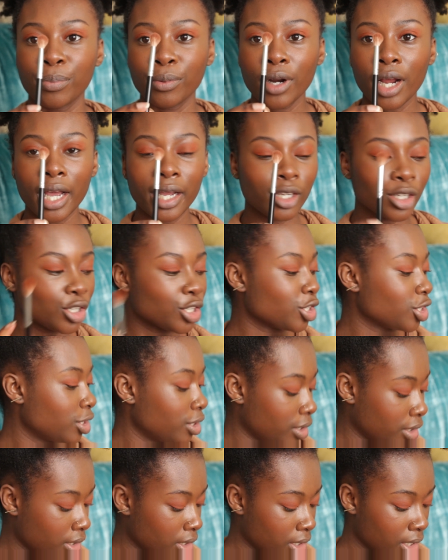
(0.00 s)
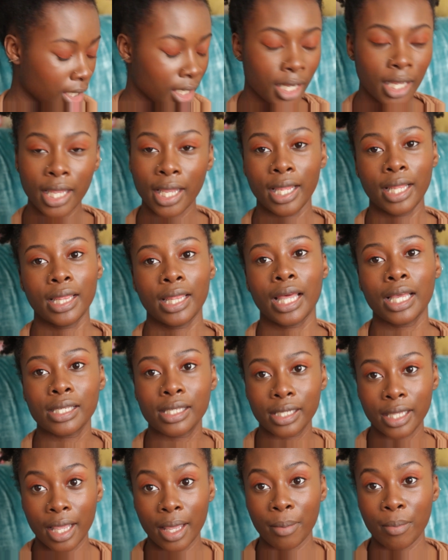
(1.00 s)
brush, that
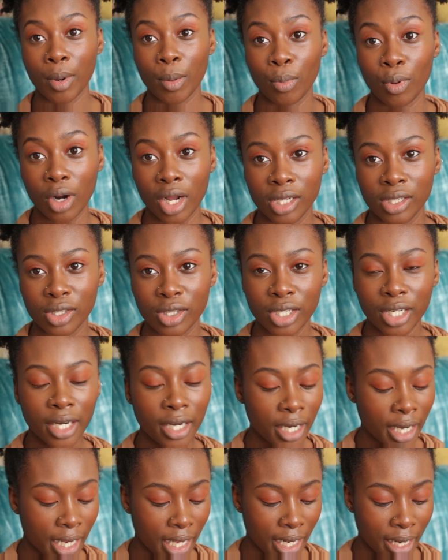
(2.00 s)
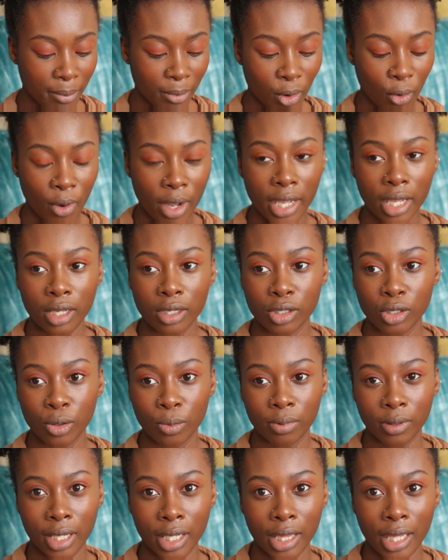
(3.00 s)
same bronzer, and I'm going to
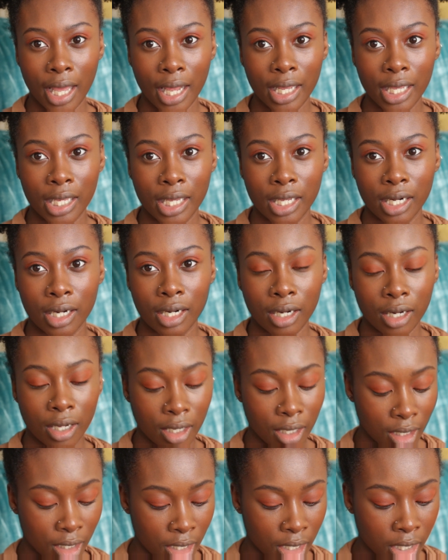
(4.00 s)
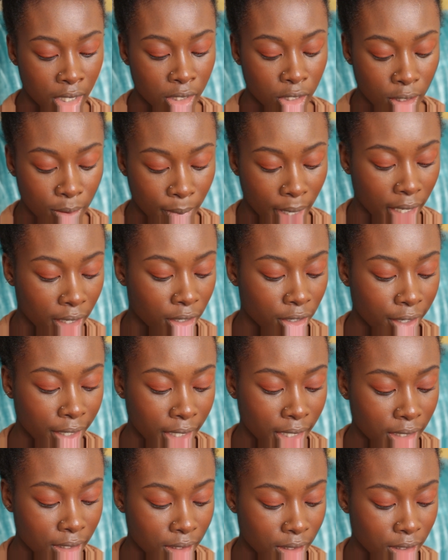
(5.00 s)
blend that in to my
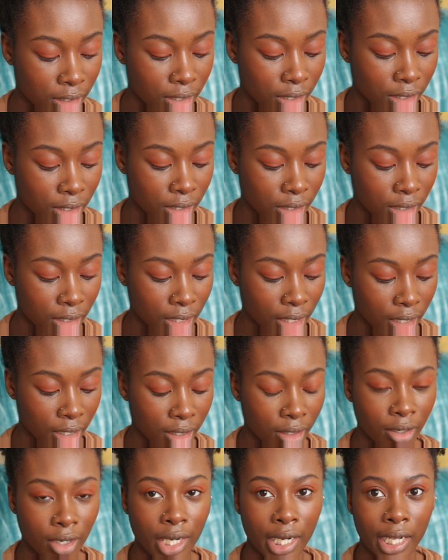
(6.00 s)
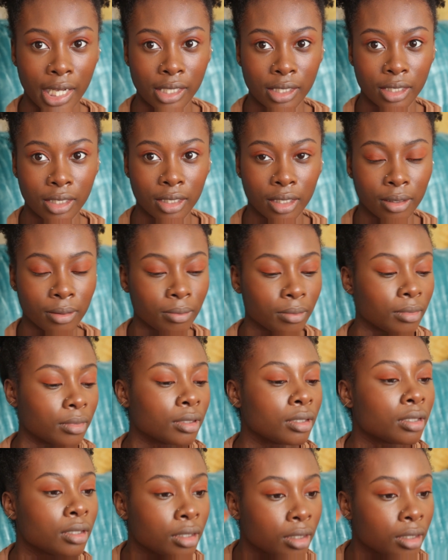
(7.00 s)
crease just to like create some